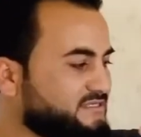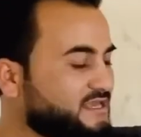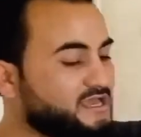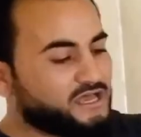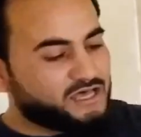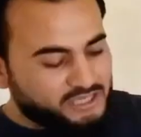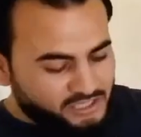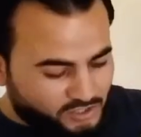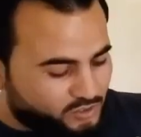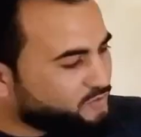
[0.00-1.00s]
I
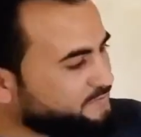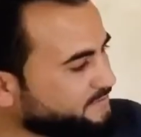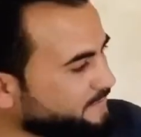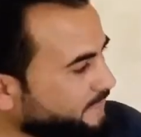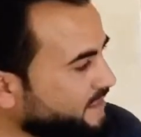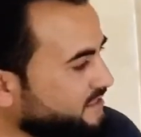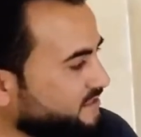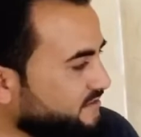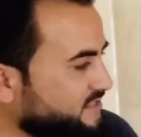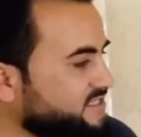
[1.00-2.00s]
hope
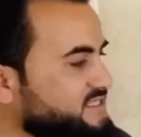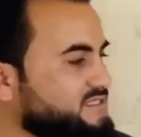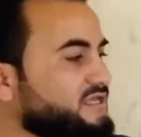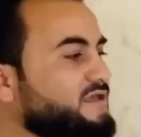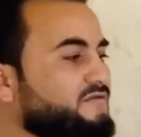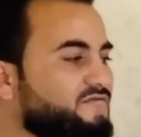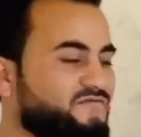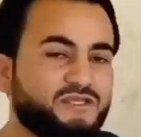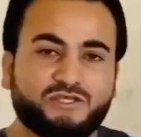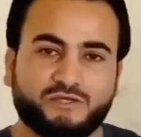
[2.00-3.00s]
this
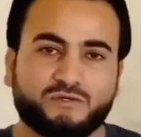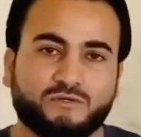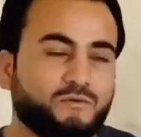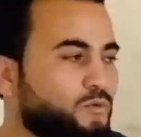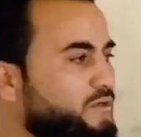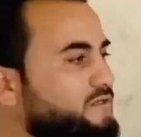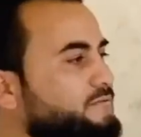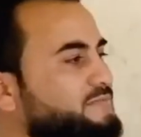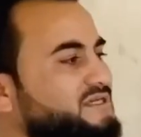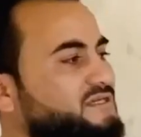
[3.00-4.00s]
video will
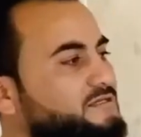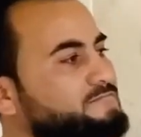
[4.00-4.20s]
be